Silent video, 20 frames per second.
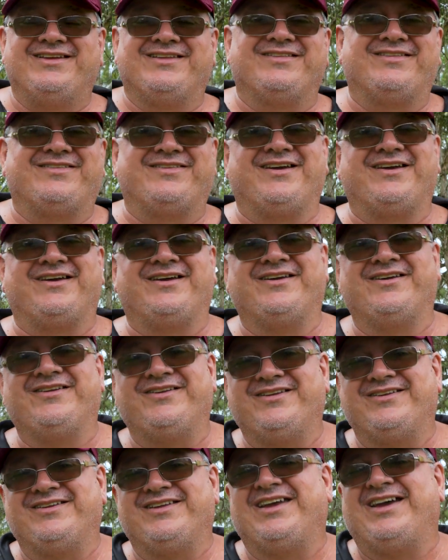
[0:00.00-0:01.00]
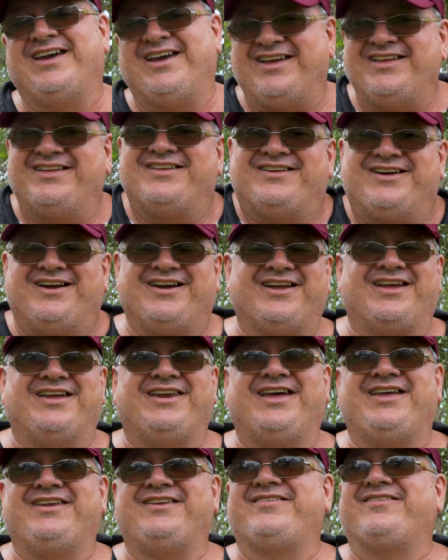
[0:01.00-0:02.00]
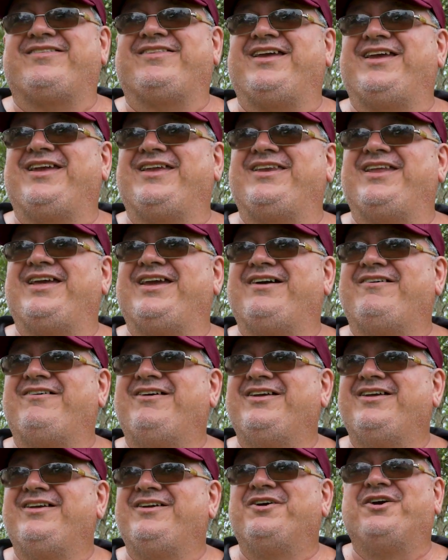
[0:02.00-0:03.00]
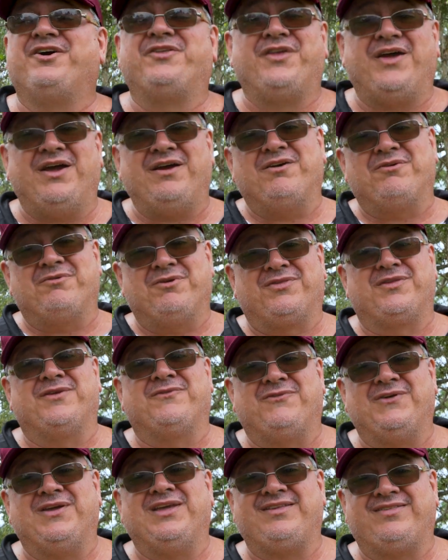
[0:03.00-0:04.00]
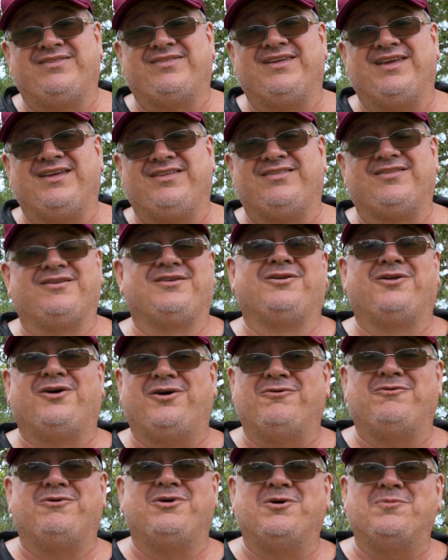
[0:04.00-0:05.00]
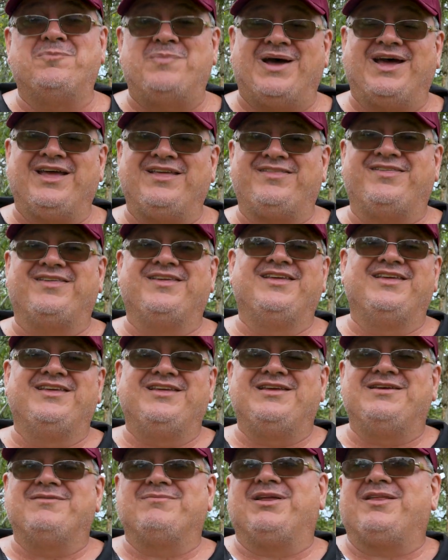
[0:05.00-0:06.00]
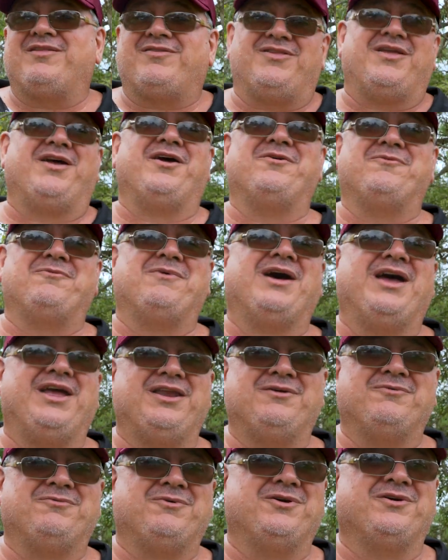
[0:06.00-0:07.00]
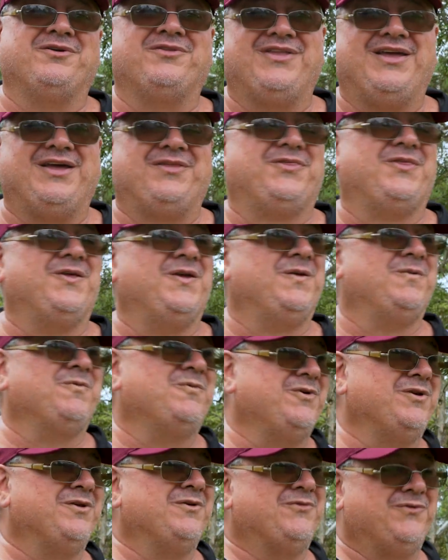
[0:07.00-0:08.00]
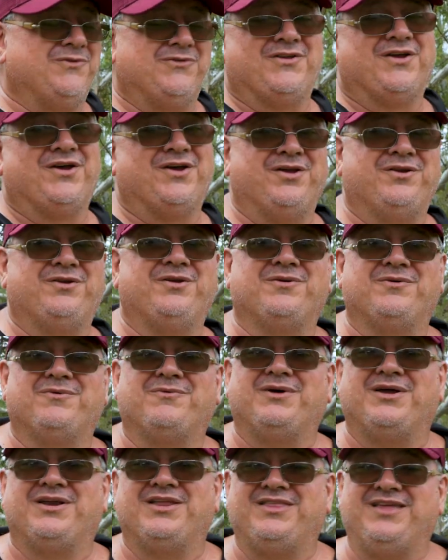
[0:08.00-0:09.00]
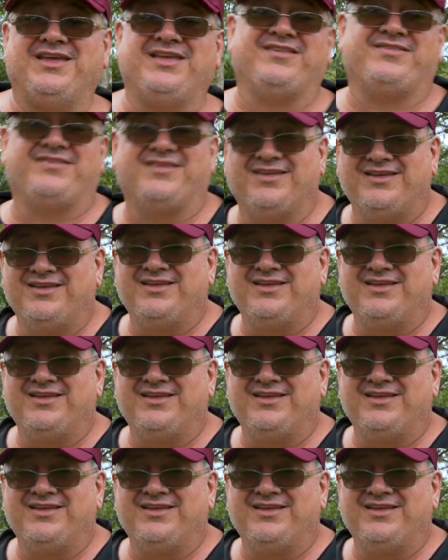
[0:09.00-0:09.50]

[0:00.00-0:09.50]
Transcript: So yeah, I can understand now. Although it was a V6, long wheelbase, but there's no way in the world that thing would have towed one of these.